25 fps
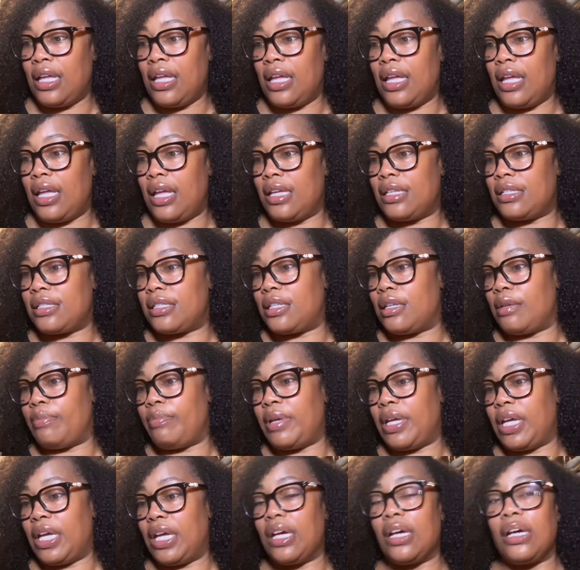is the
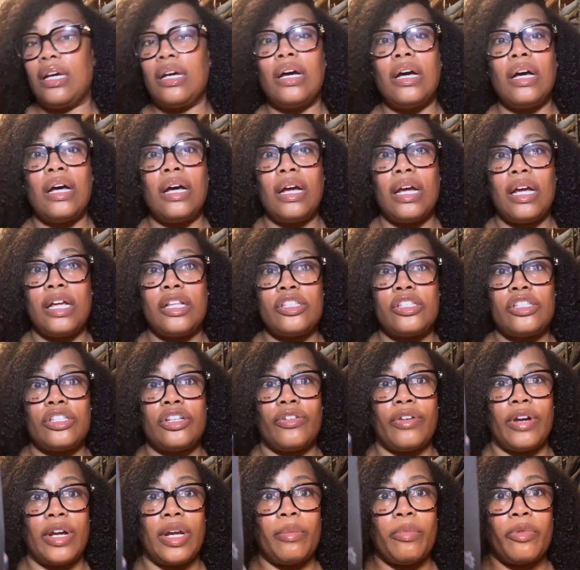big
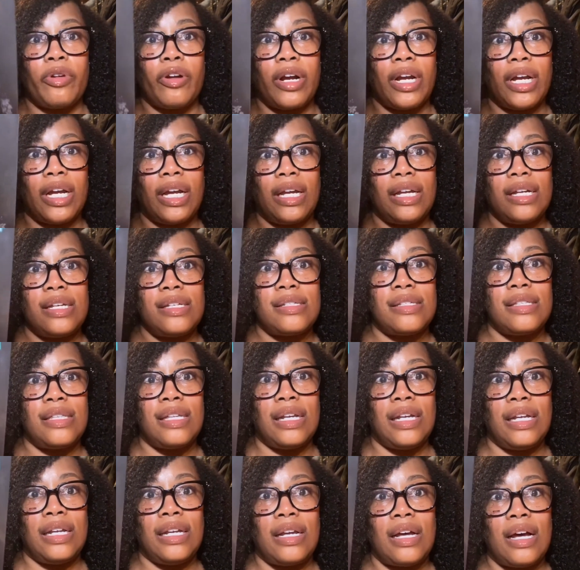Instagram craze,
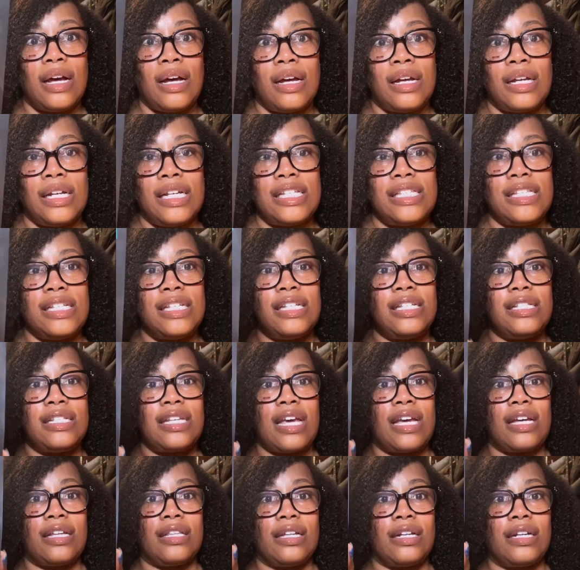the Easy
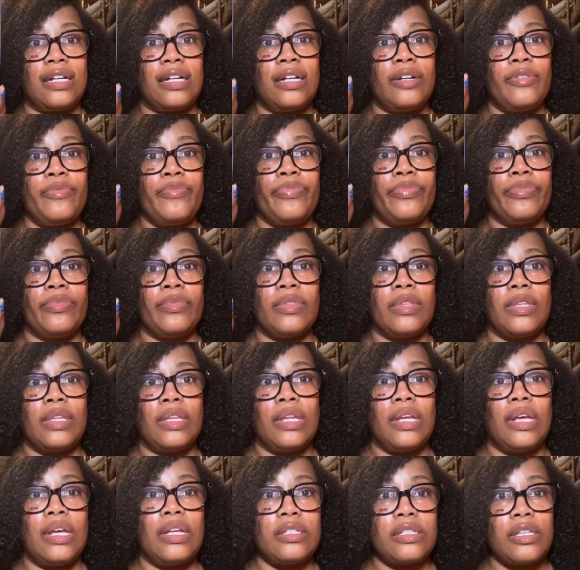Detangler.
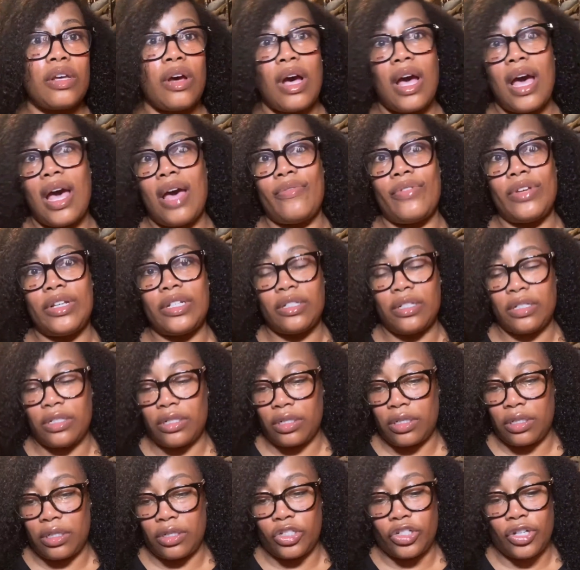And so I haven't
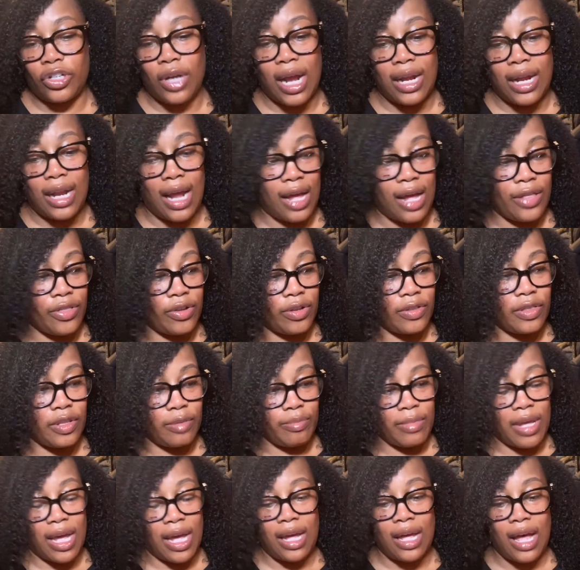tried either of
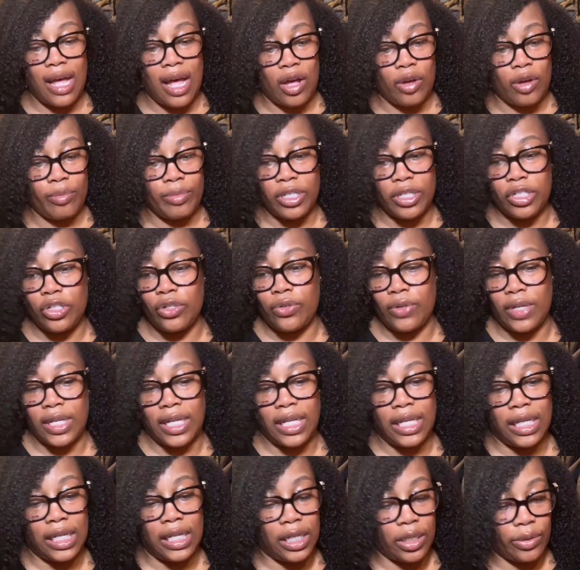them yet. I'll be doing
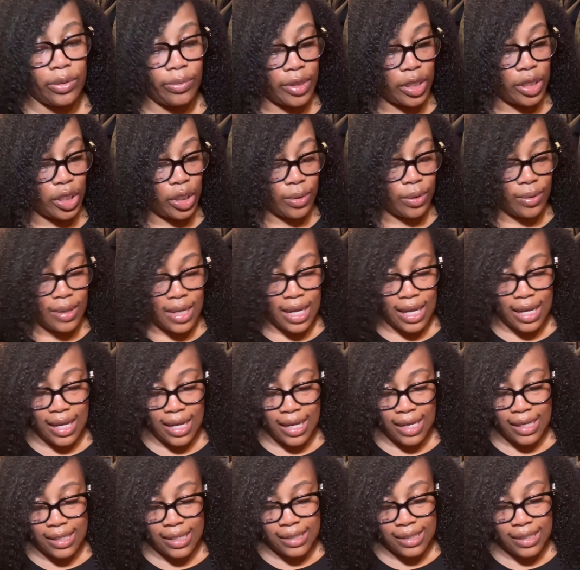it here with you
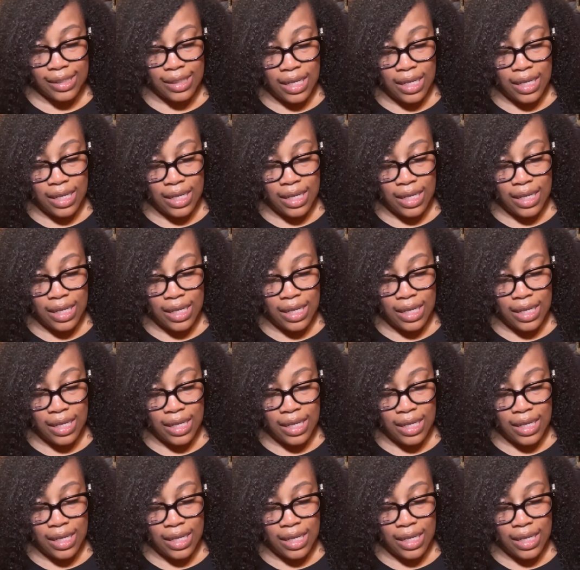guys.